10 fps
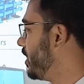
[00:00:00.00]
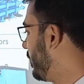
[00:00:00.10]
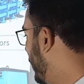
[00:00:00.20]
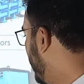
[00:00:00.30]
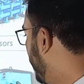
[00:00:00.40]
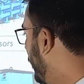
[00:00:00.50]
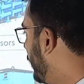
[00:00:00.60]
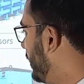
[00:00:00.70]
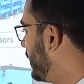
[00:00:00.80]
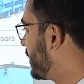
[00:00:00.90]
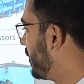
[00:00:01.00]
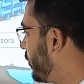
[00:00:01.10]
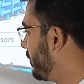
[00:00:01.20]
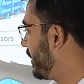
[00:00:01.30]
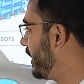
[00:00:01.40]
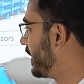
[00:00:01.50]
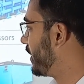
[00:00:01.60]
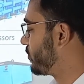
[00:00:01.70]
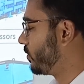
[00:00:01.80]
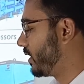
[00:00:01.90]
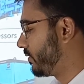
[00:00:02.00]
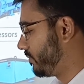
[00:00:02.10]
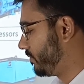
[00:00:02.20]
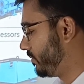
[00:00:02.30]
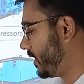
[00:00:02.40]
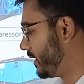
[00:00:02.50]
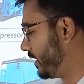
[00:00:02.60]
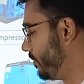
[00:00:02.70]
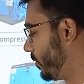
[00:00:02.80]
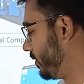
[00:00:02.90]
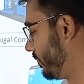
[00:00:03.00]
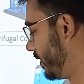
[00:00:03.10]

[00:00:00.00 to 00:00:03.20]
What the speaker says: But the diesel portable and electric screw are the important